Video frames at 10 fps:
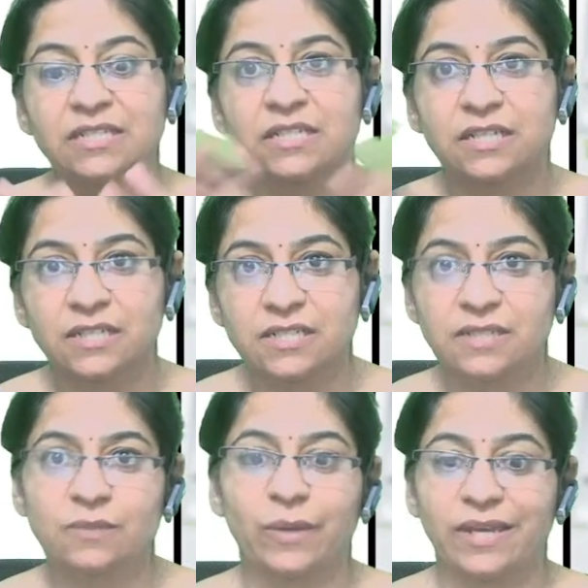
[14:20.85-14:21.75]

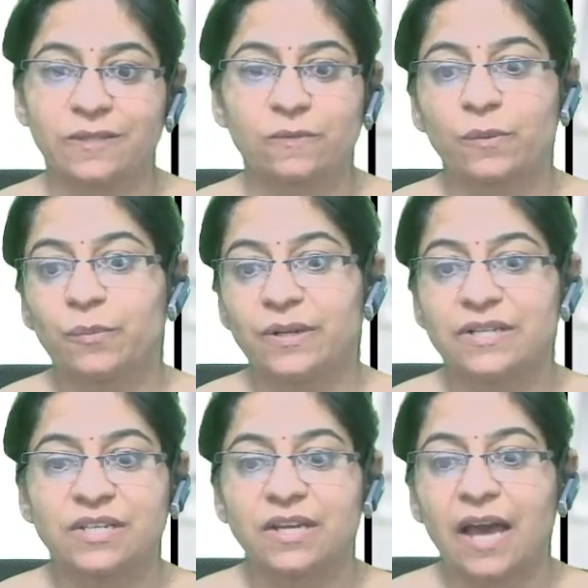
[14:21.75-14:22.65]
turgid veins were
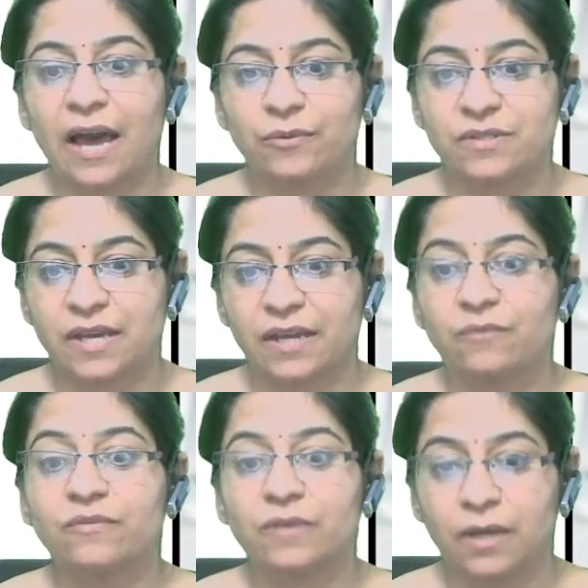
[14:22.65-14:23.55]
bulging outside.
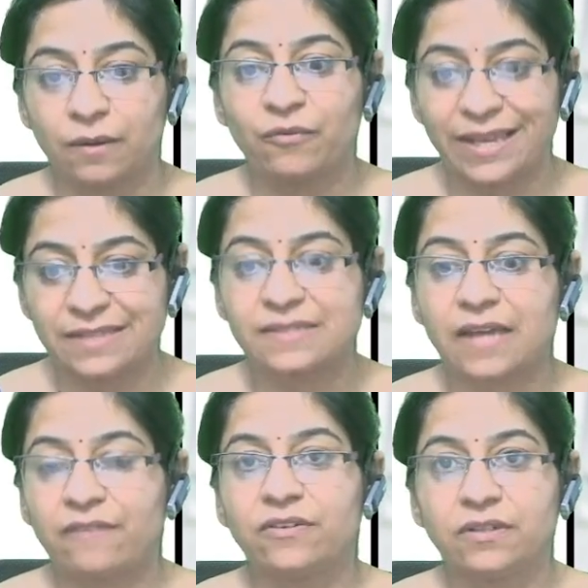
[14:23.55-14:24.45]
Veins
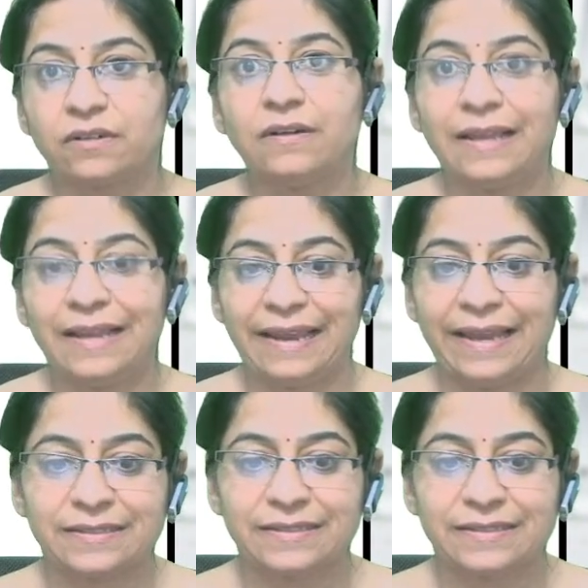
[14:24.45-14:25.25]
covered her legs.